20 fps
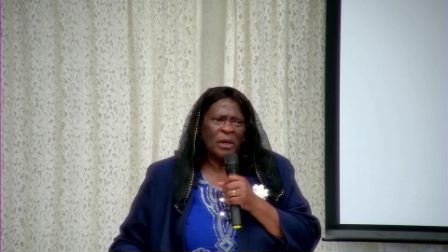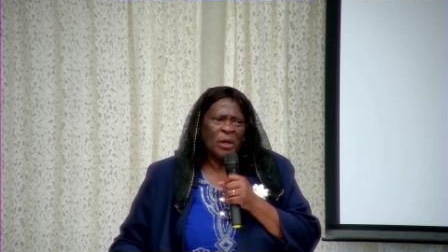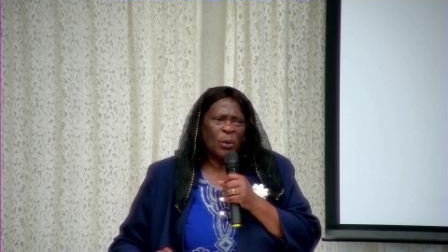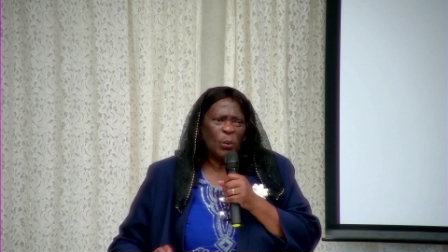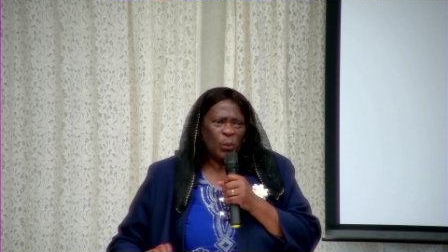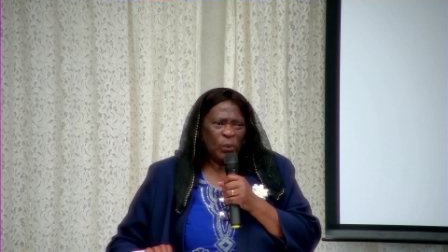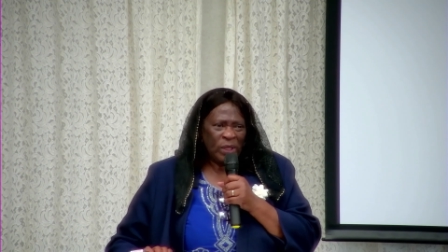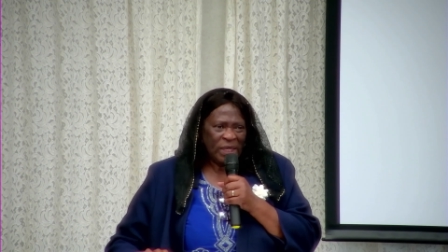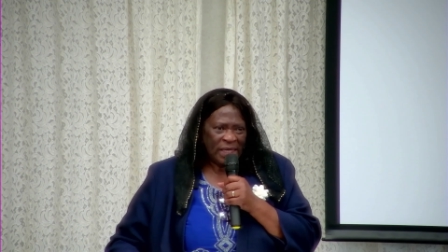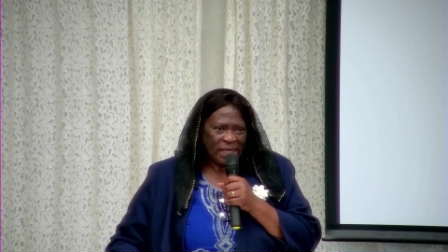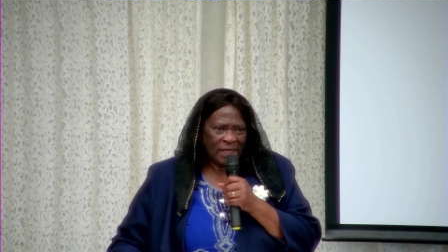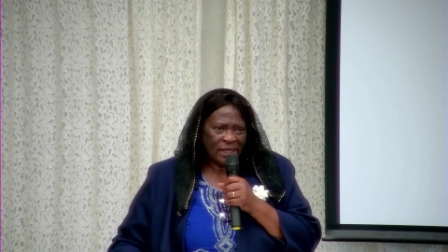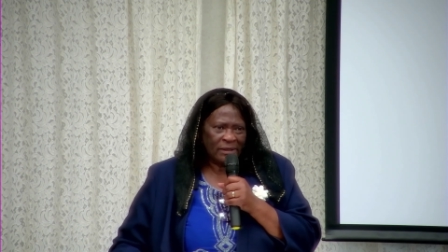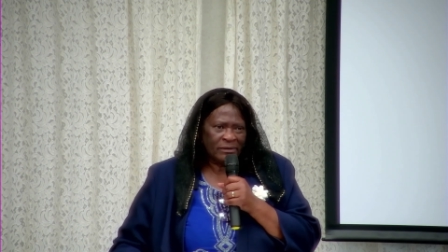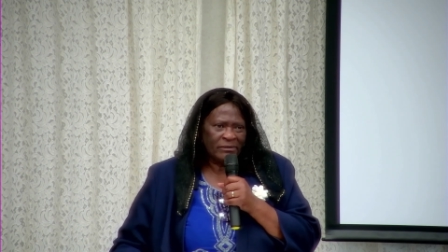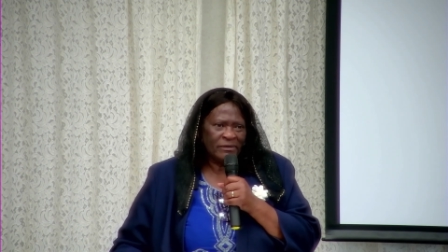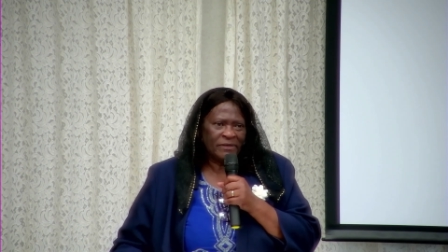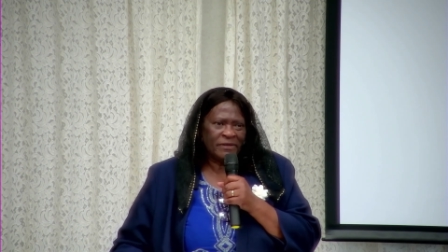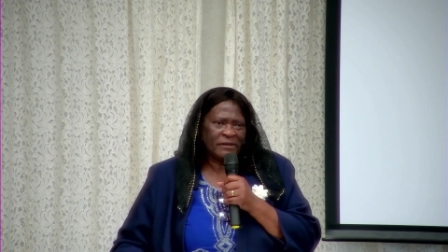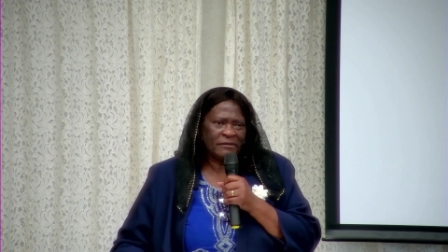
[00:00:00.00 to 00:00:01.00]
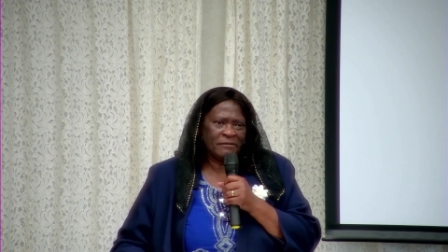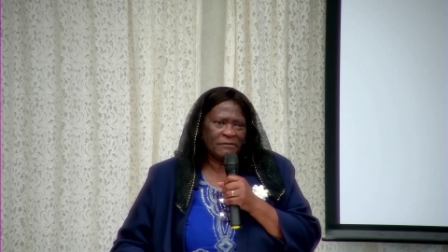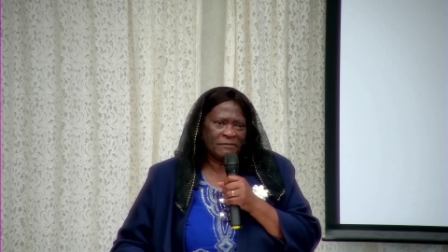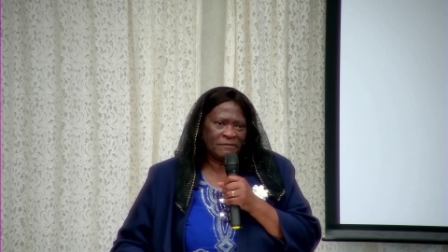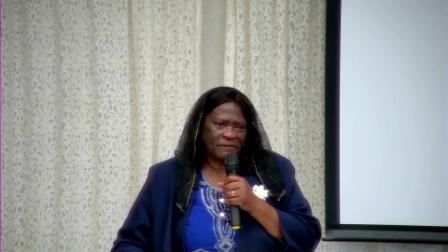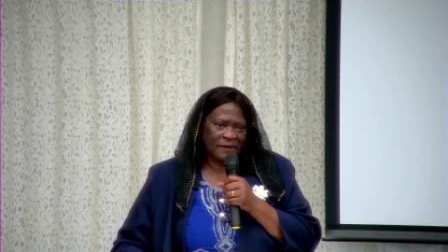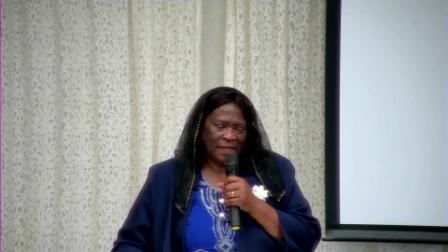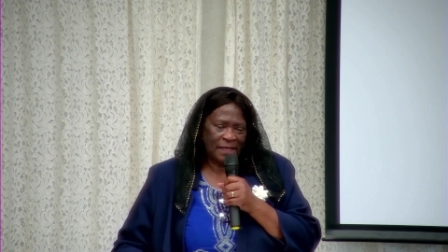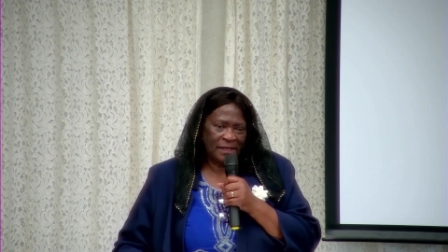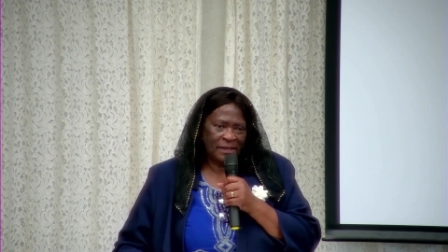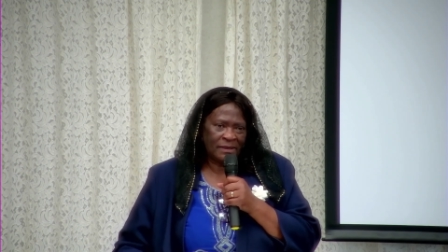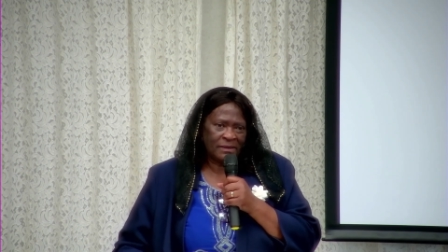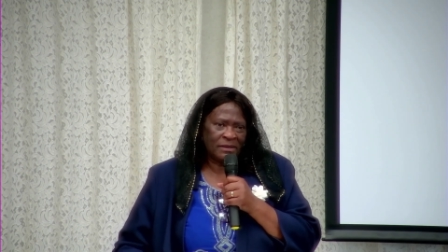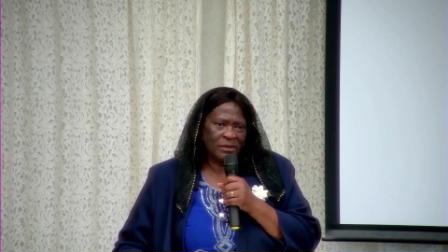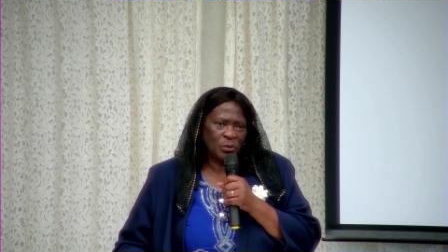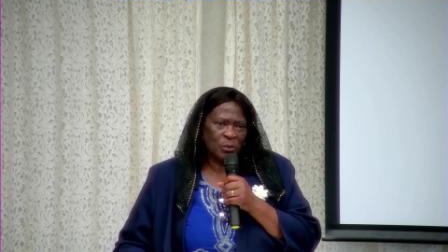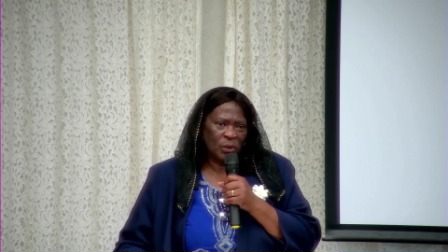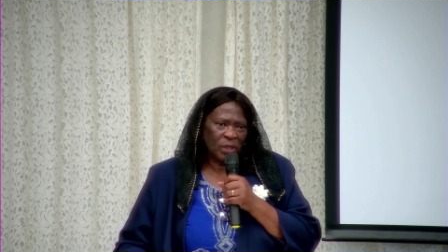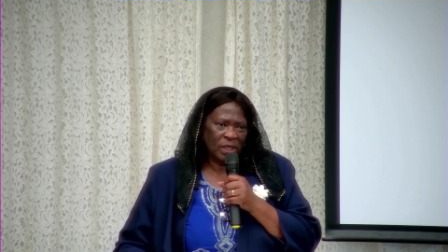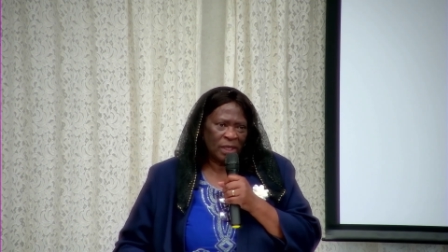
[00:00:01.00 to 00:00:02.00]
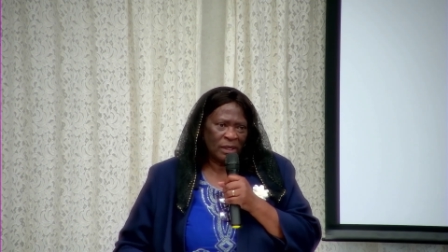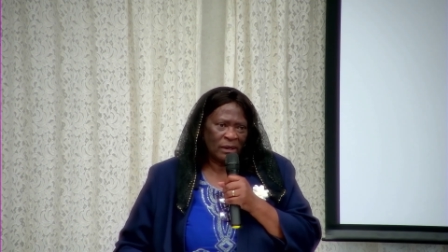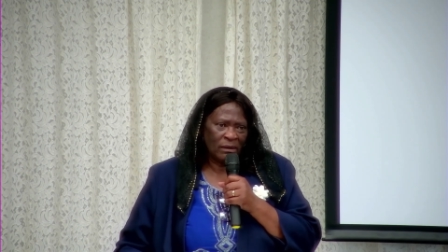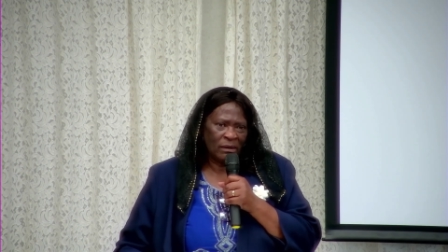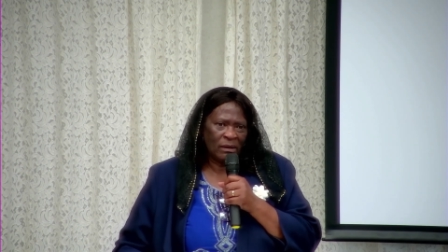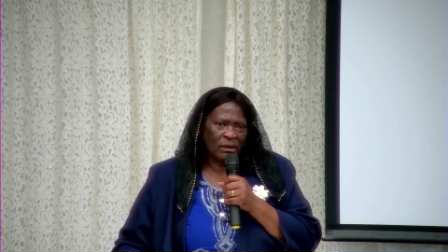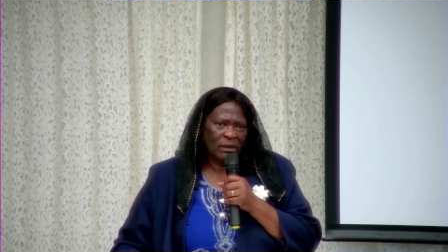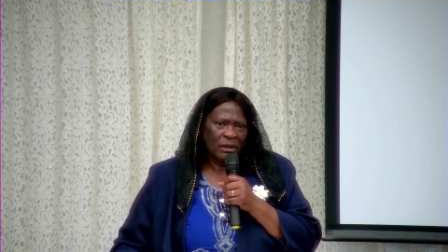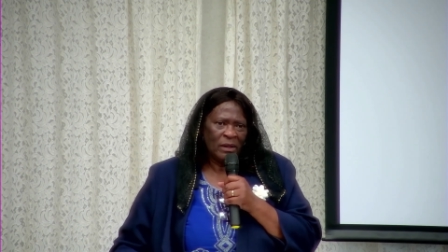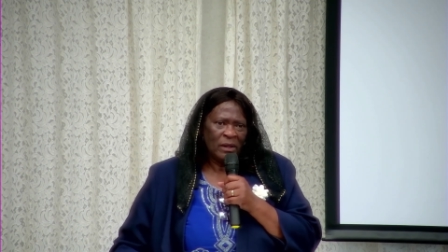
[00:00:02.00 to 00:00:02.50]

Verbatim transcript: weaker in their faith than we are,